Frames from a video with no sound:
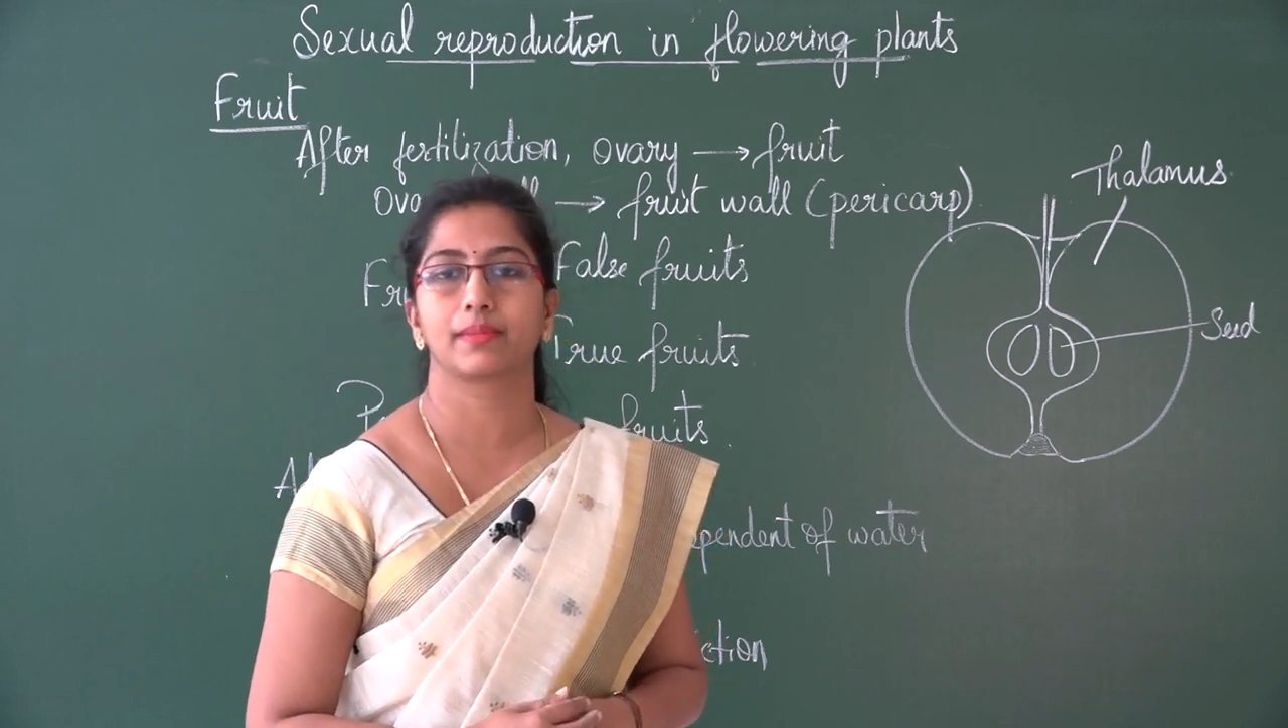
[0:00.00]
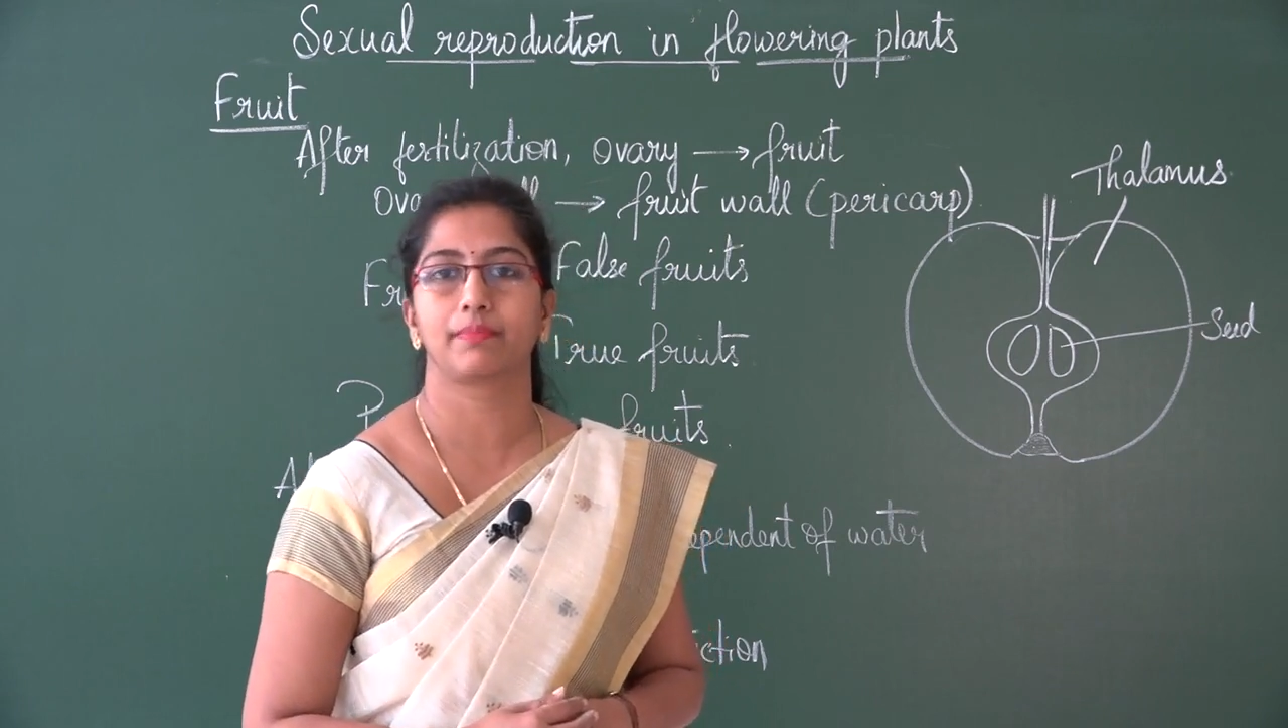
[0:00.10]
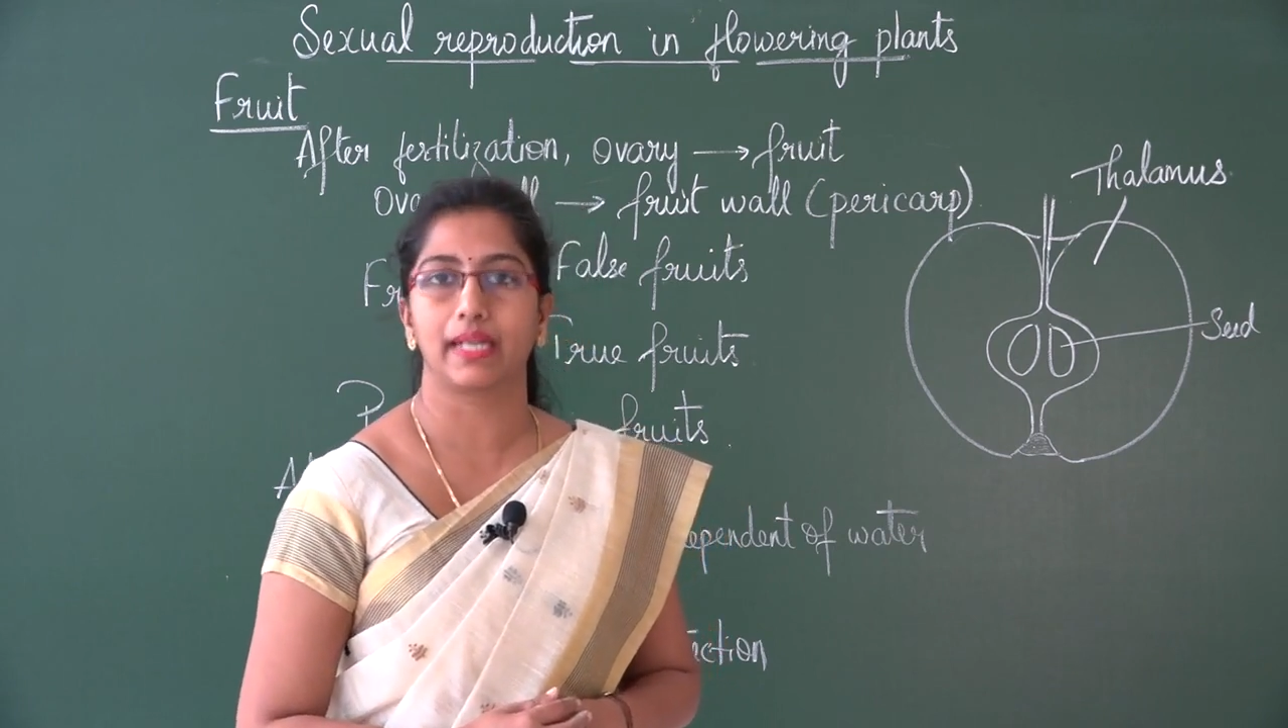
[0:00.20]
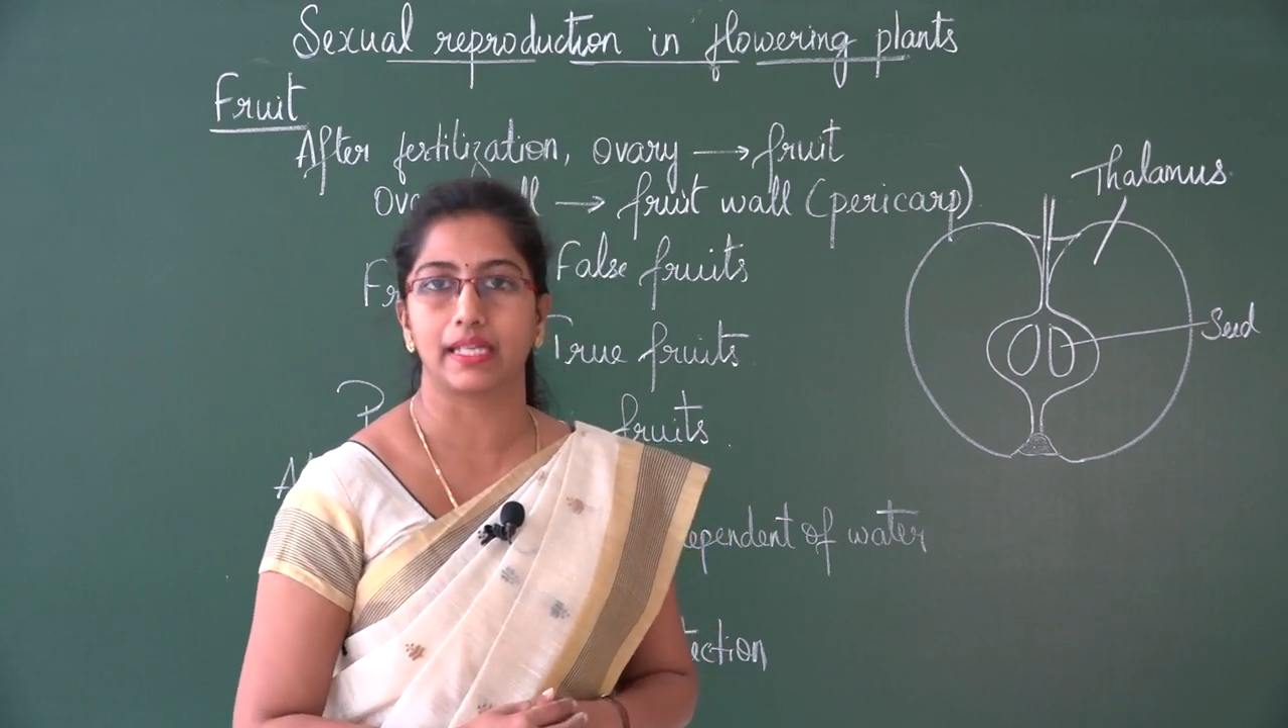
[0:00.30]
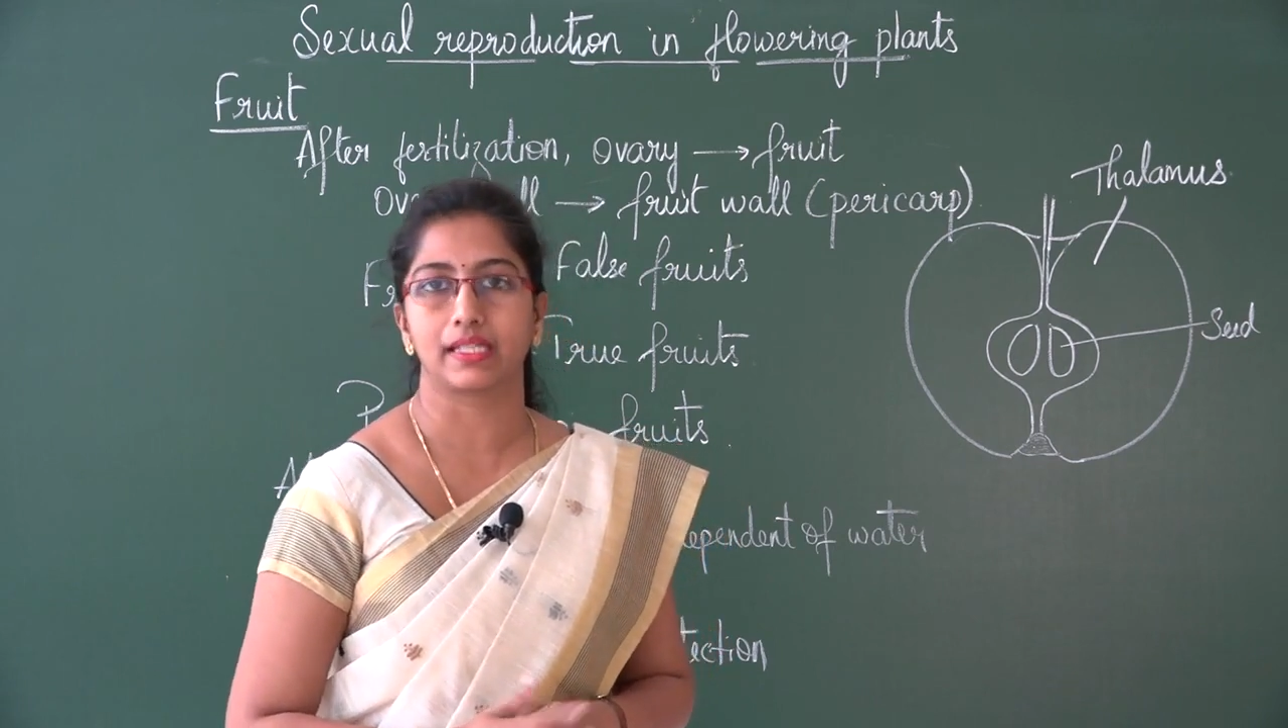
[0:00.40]

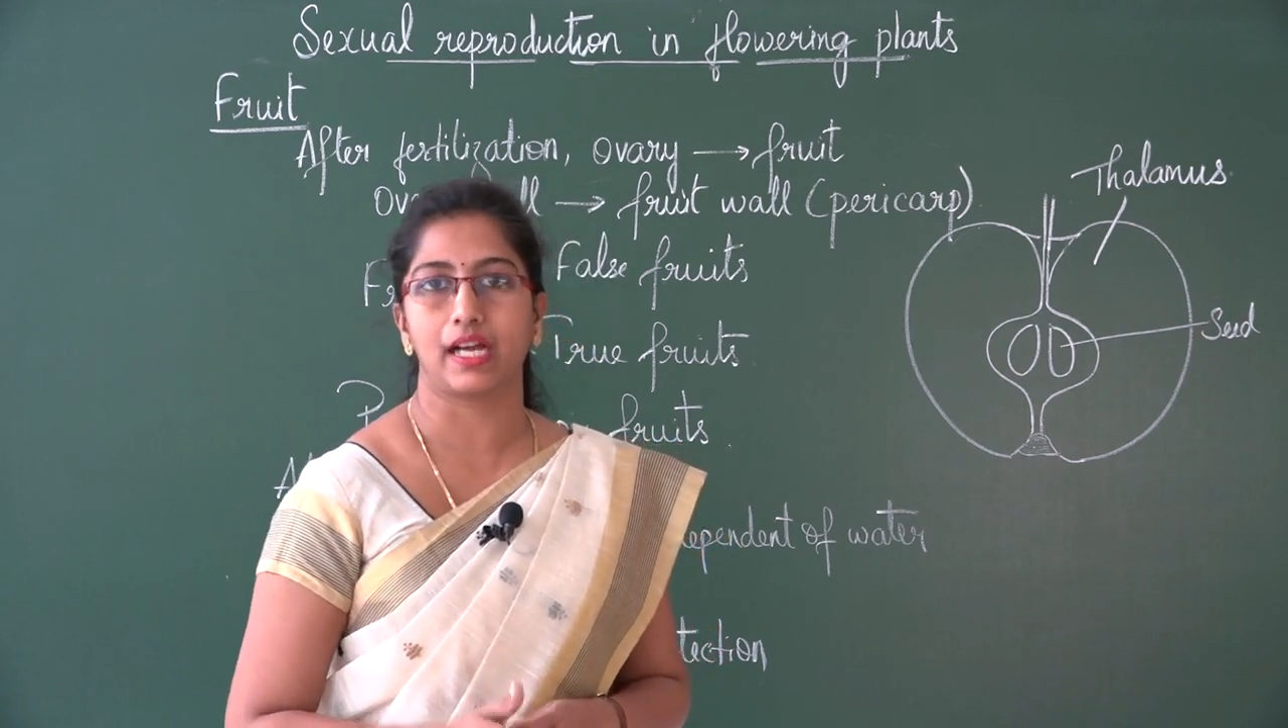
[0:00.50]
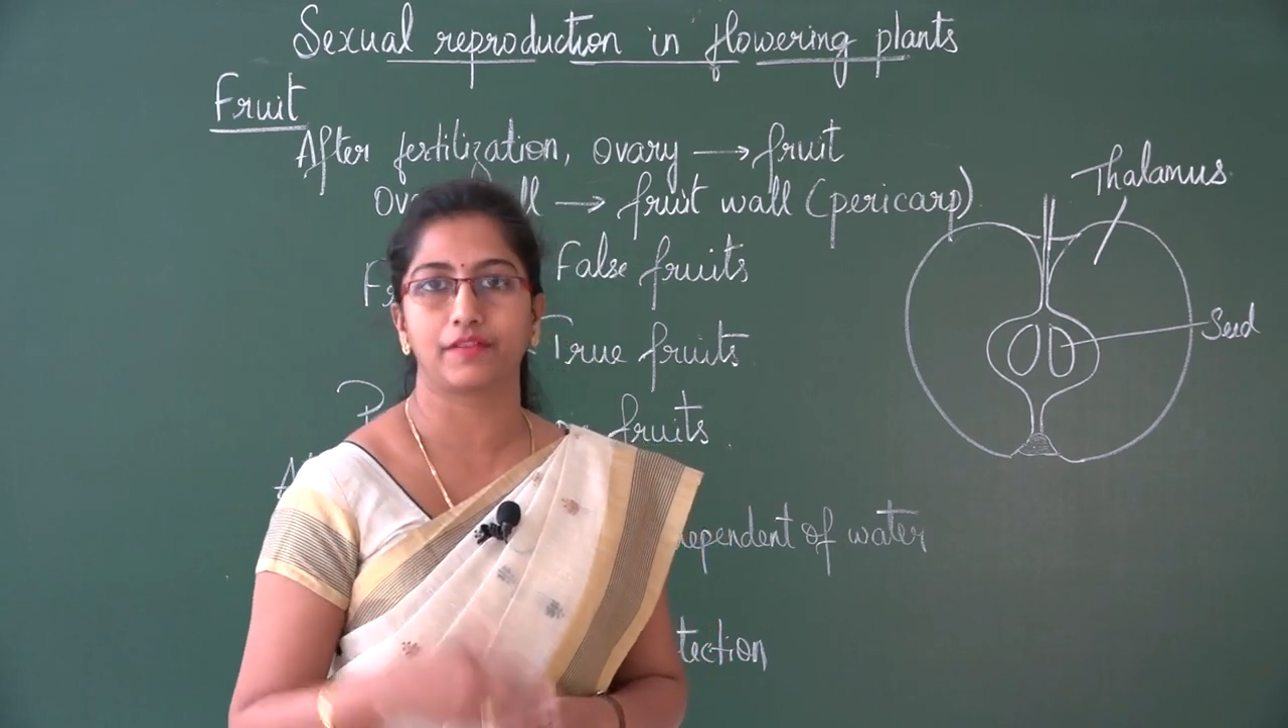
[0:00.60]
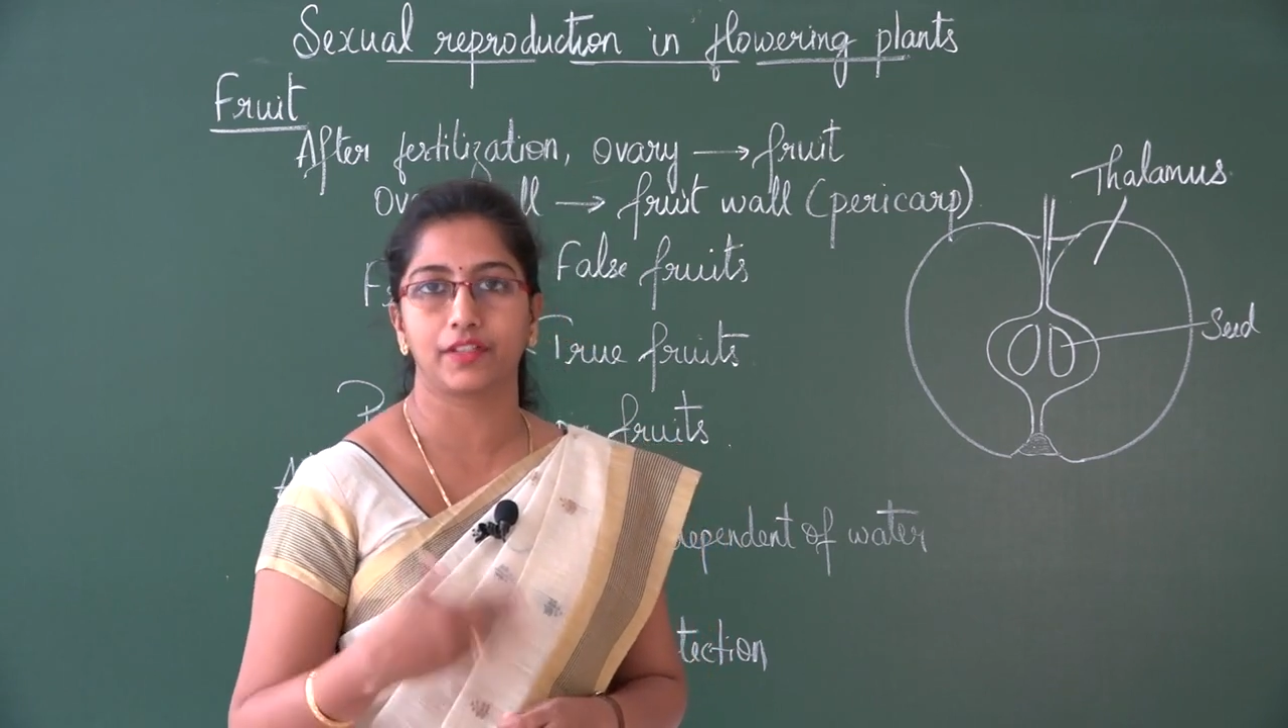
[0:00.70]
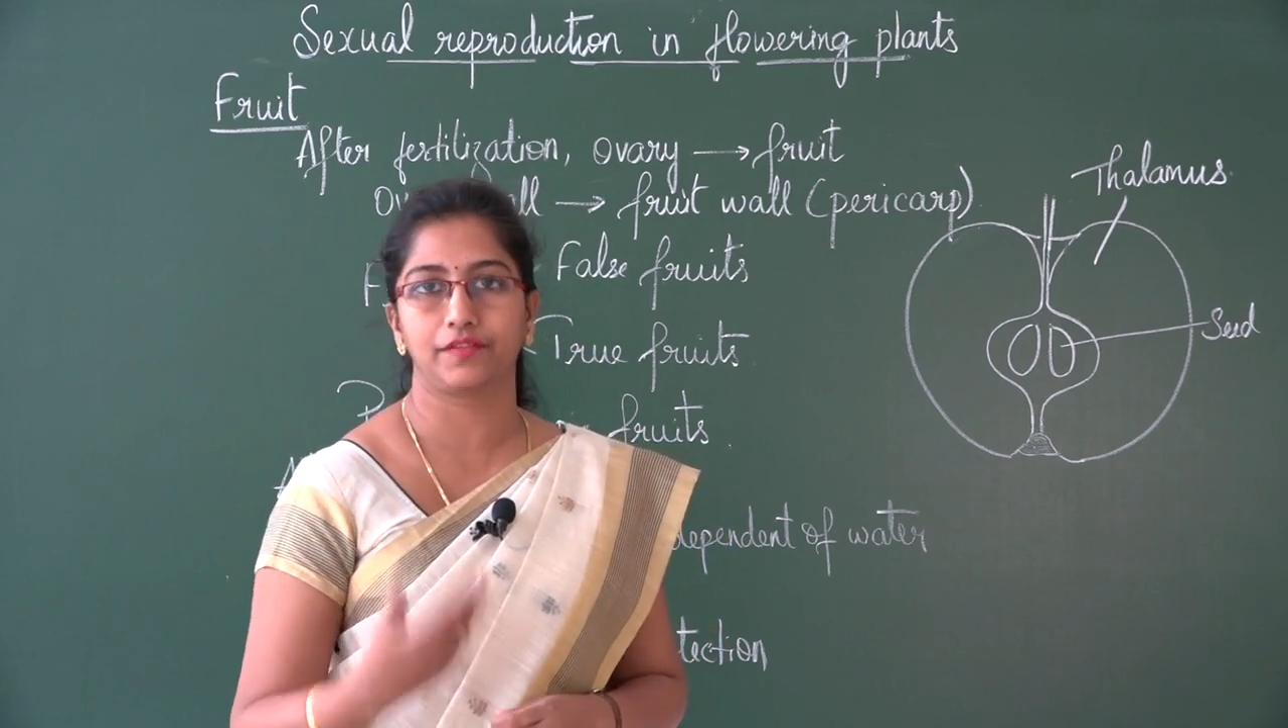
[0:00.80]
place after